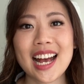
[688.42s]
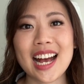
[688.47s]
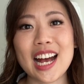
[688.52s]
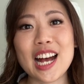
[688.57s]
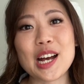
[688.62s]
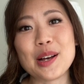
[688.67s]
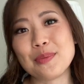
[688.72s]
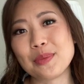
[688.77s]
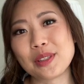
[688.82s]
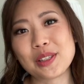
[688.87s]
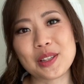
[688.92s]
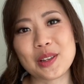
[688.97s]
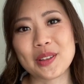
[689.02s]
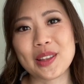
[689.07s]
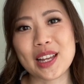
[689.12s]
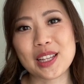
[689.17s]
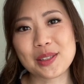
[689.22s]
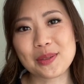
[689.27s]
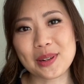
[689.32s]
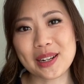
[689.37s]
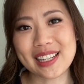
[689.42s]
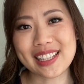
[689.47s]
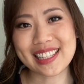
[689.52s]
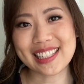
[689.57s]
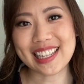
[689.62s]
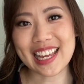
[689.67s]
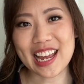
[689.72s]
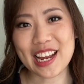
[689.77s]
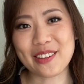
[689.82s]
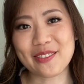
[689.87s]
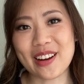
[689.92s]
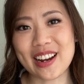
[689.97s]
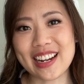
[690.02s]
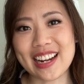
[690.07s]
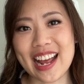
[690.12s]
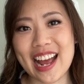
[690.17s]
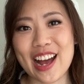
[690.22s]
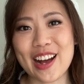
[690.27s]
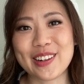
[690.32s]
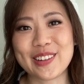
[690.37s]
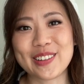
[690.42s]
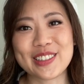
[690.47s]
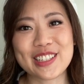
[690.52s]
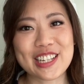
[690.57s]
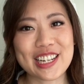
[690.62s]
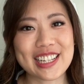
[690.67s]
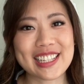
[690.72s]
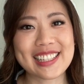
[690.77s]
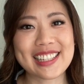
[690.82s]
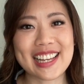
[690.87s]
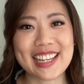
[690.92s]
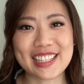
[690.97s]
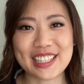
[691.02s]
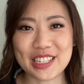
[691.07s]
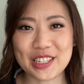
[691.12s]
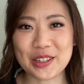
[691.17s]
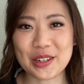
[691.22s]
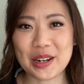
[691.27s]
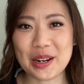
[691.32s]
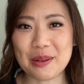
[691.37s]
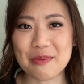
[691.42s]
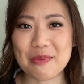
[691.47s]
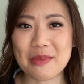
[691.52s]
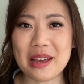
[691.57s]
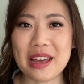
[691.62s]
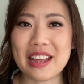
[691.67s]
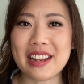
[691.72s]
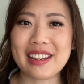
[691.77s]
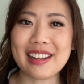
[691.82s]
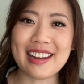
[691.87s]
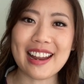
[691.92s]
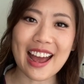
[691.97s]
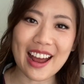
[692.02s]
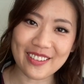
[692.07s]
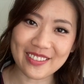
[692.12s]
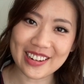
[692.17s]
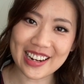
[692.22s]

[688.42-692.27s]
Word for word: Um, so that's where it's staying right now, just as a dream and not